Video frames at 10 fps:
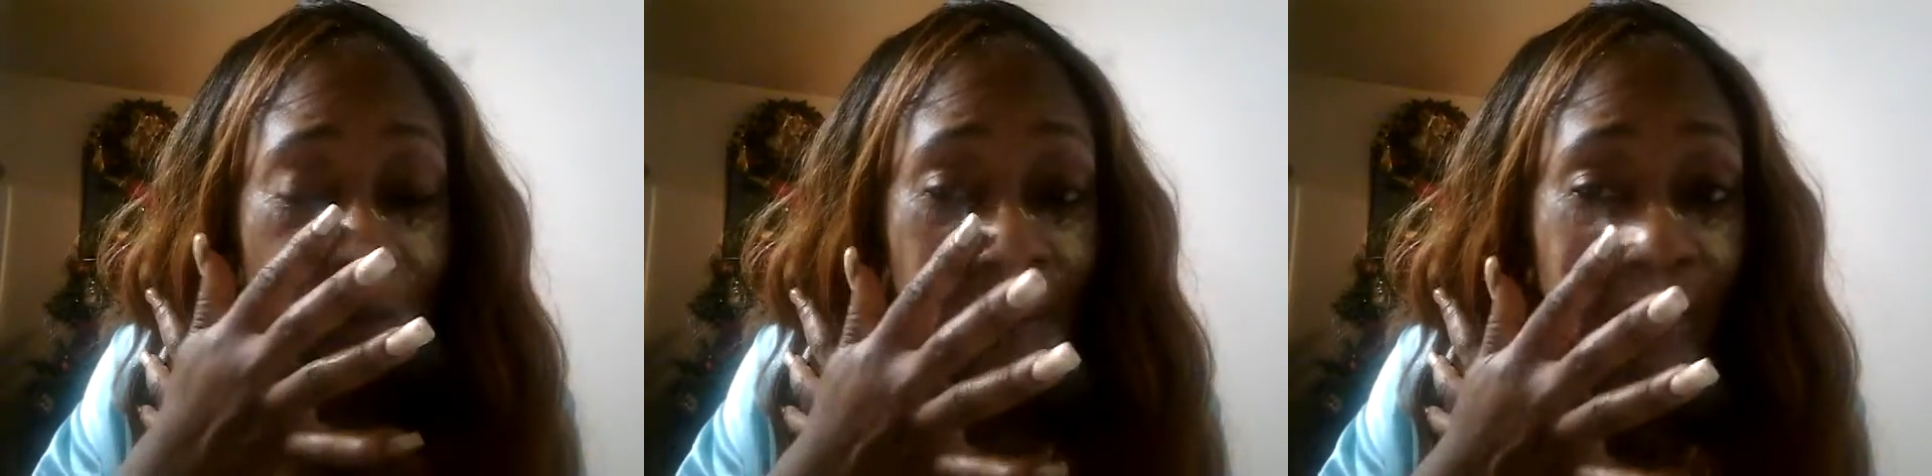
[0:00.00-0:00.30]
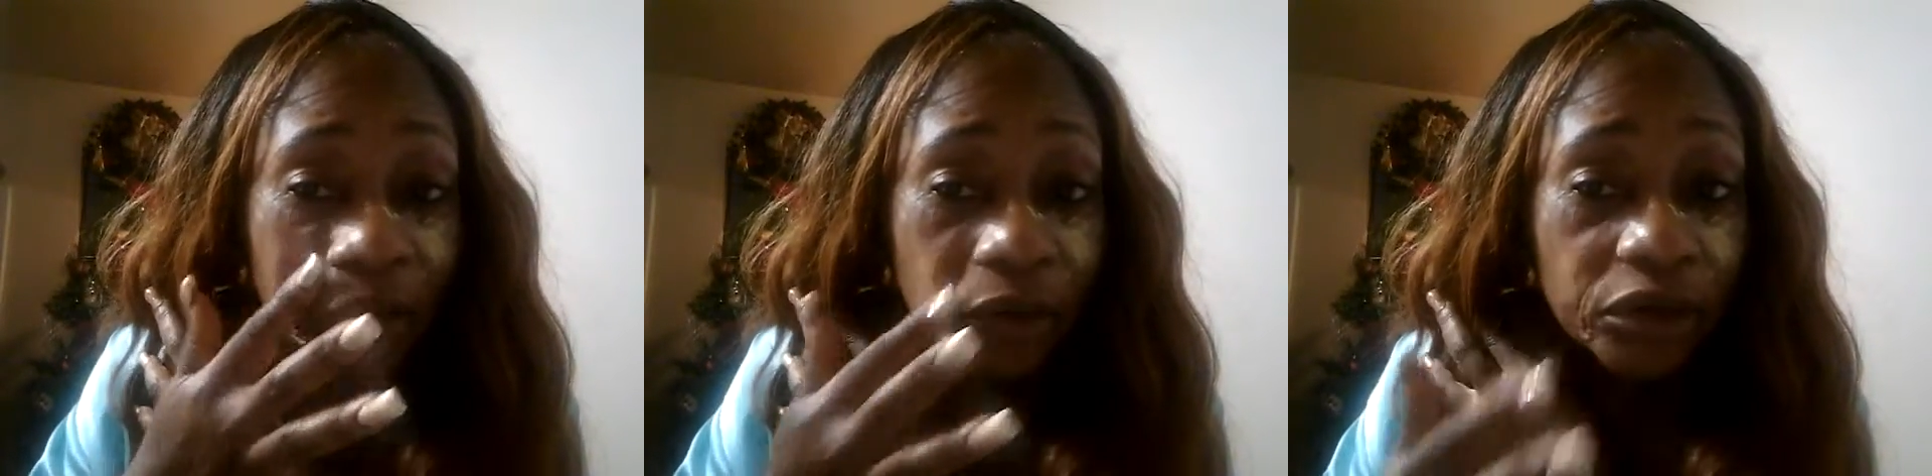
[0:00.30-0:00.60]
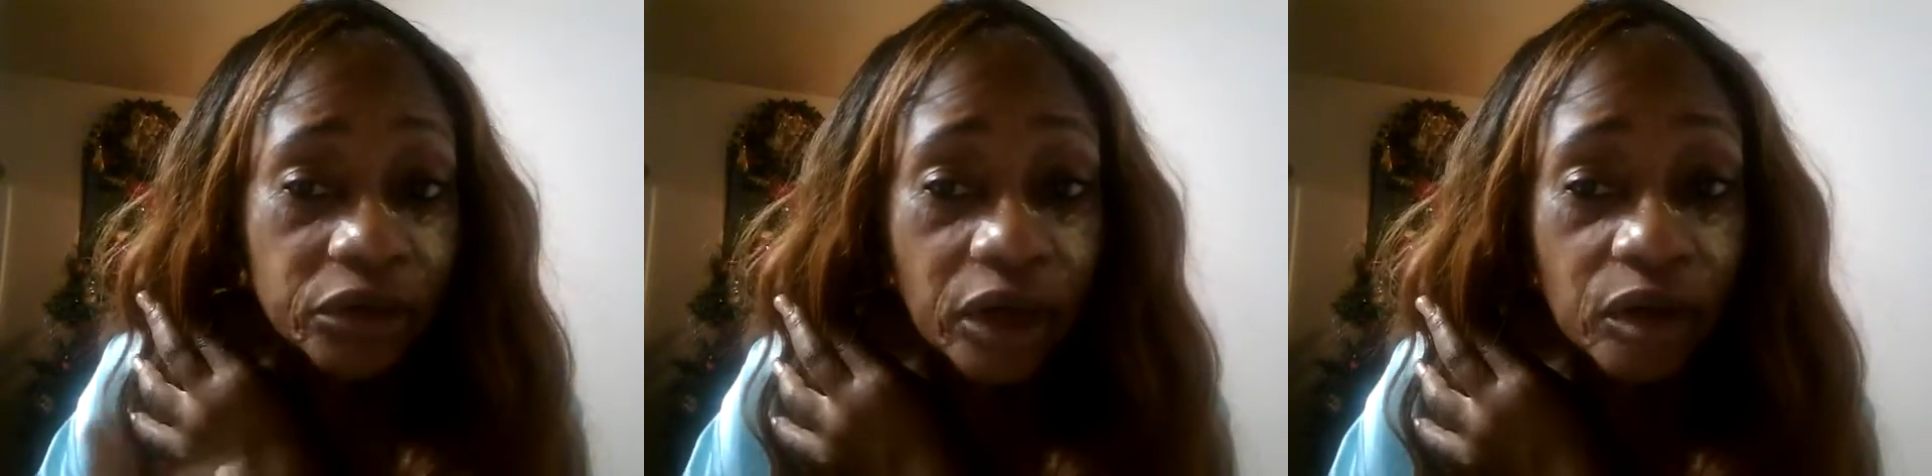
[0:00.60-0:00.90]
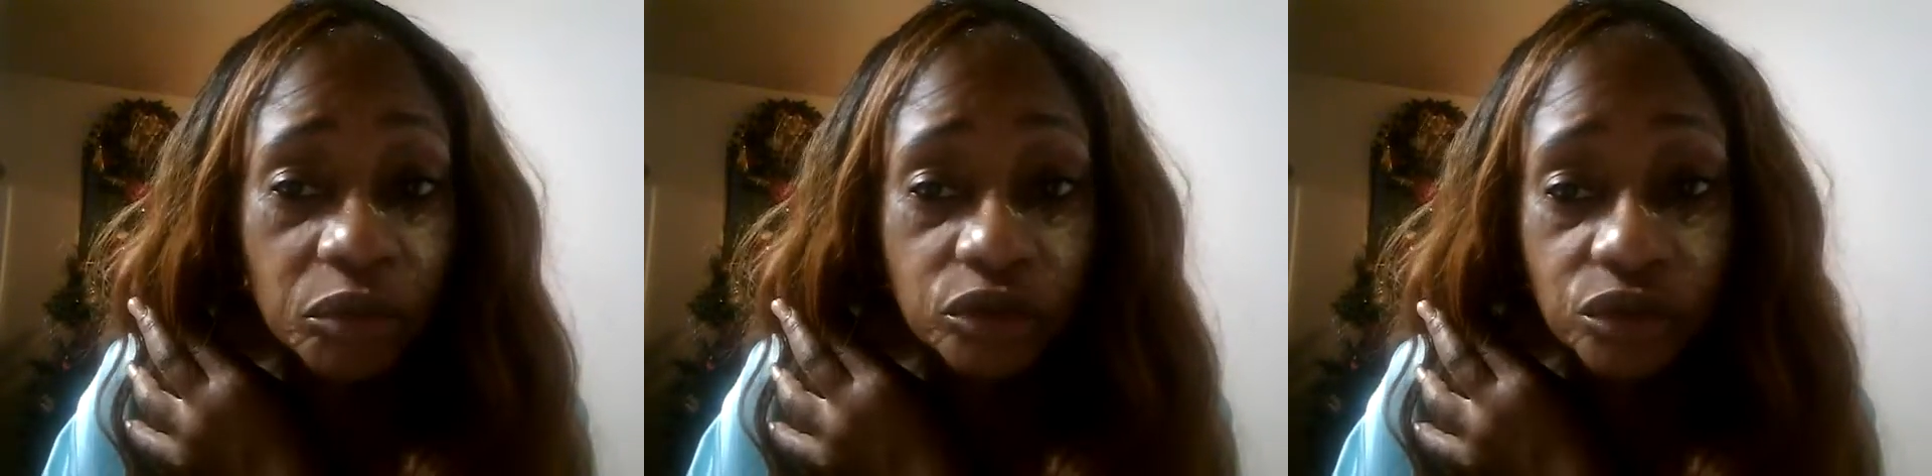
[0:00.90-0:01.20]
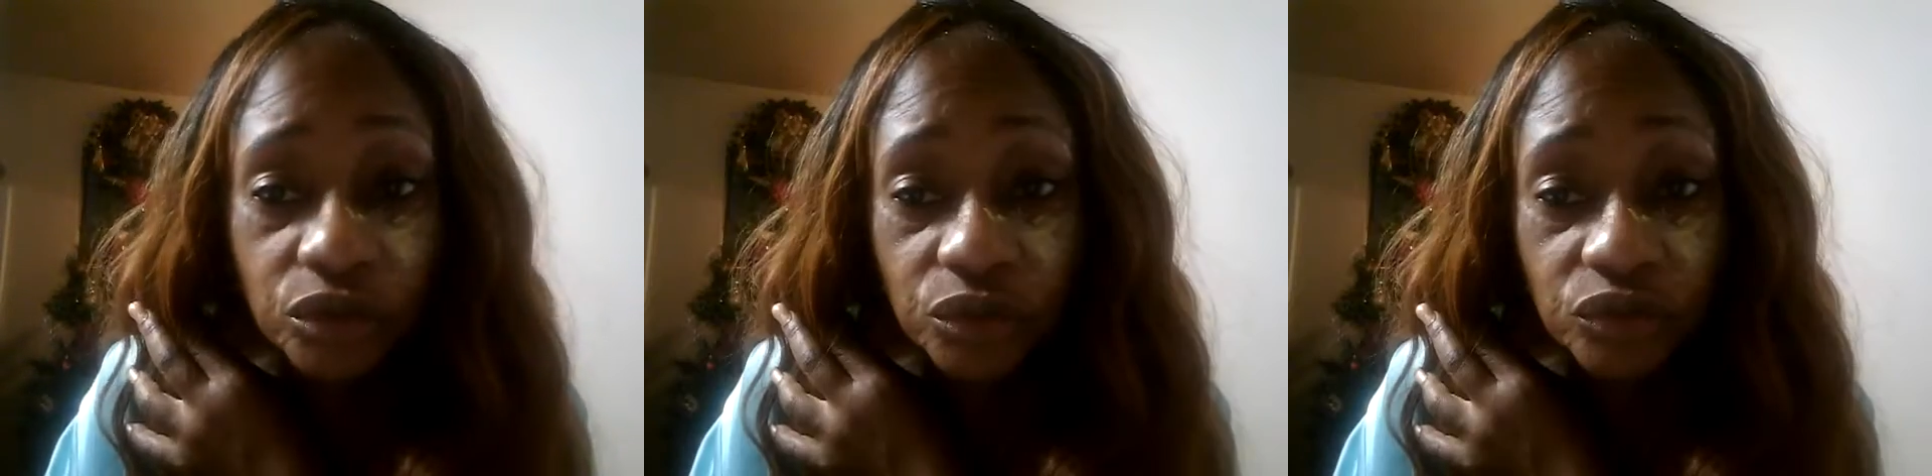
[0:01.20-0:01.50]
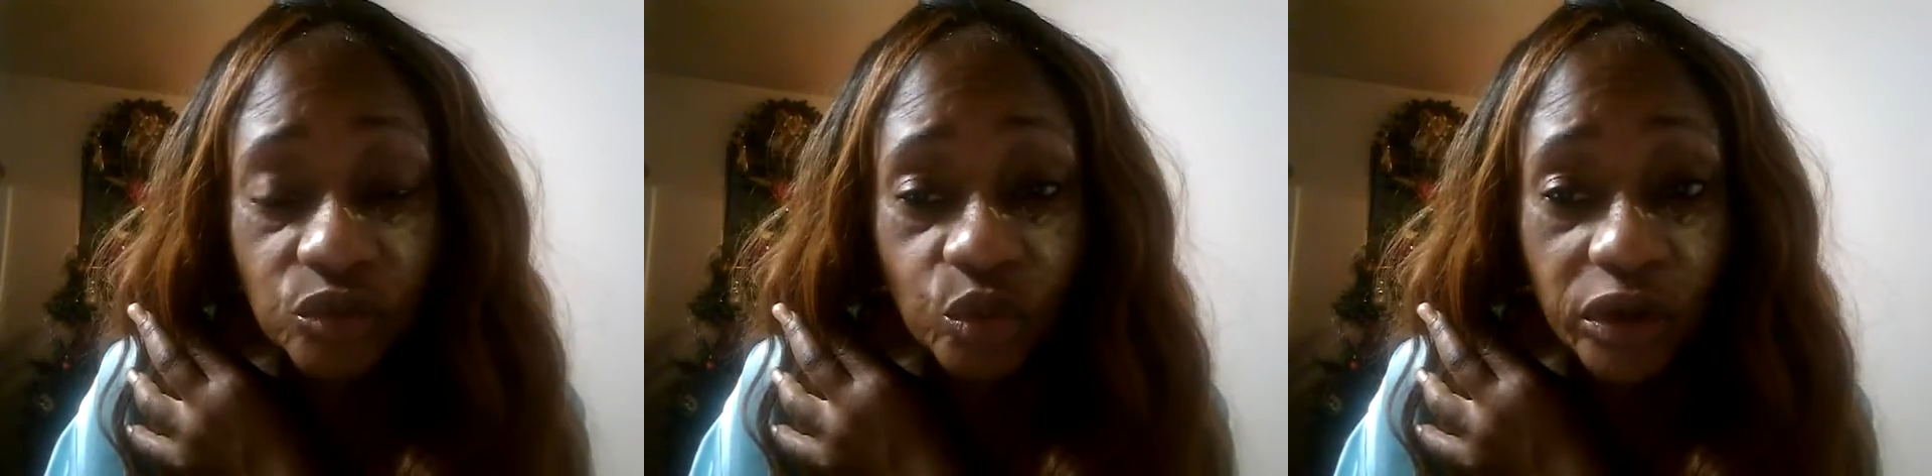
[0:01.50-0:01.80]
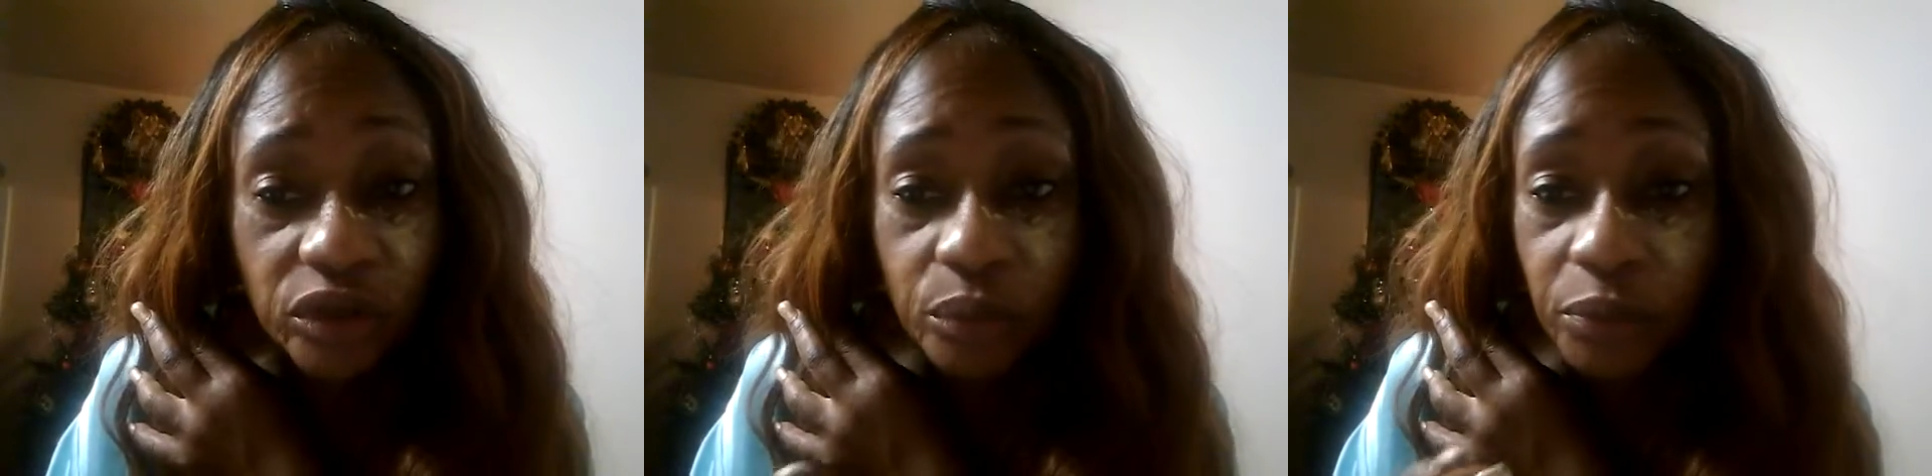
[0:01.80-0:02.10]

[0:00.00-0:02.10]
and according to how much you use and where you